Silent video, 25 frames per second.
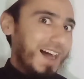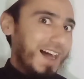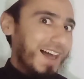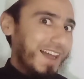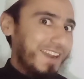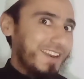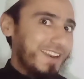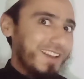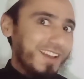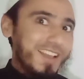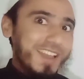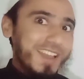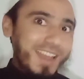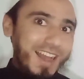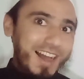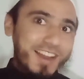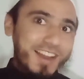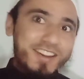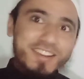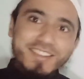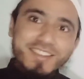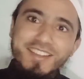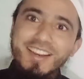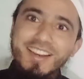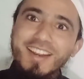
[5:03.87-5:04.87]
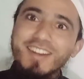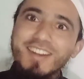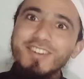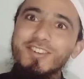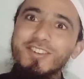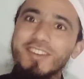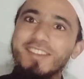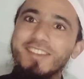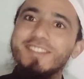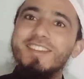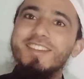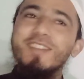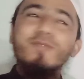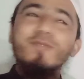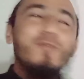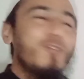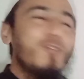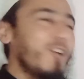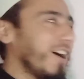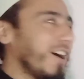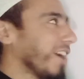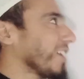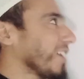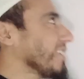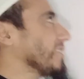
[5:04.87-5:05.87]
And another interesting
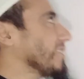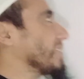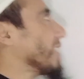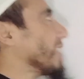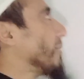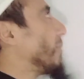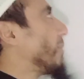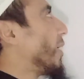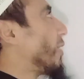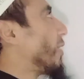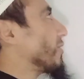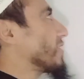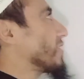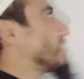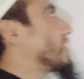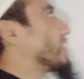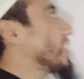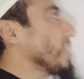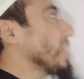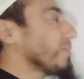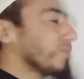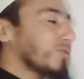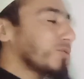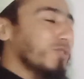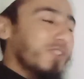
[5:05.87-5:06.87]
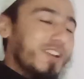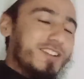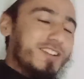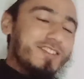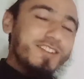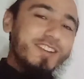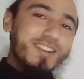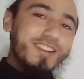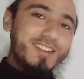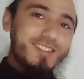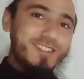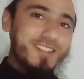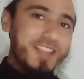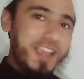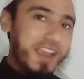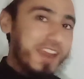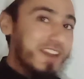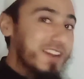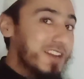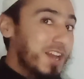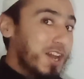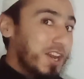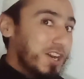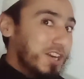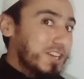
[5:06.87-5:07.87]
point about deep structure is
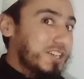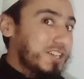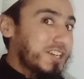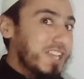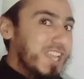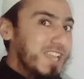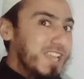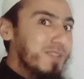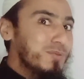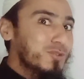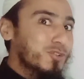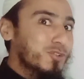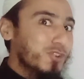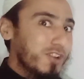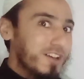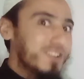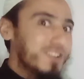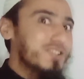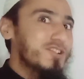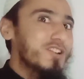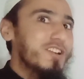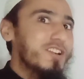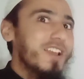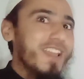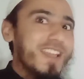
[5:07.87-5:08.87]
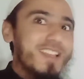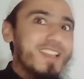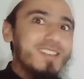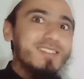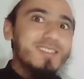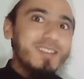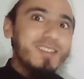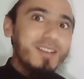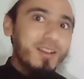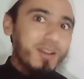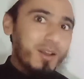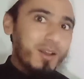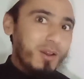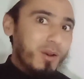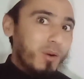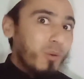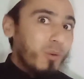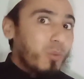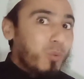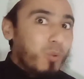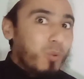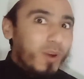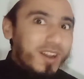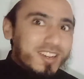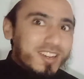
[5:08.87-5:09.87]
that deep structure is
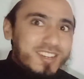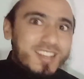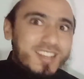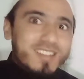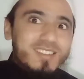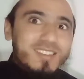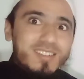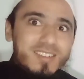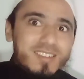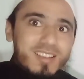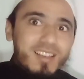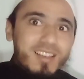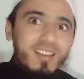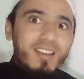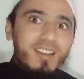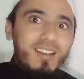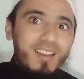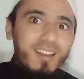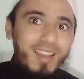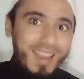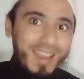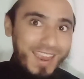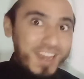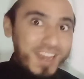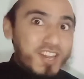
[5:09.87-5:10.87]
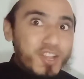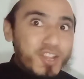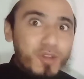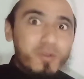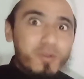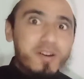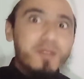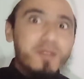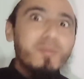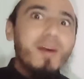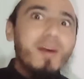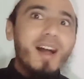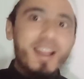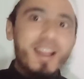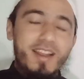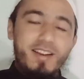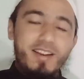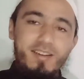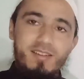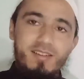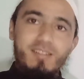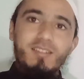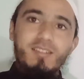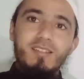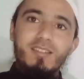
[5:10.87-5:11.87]
what is in your
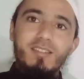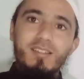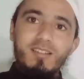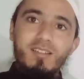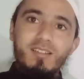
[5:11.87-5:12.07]
mind.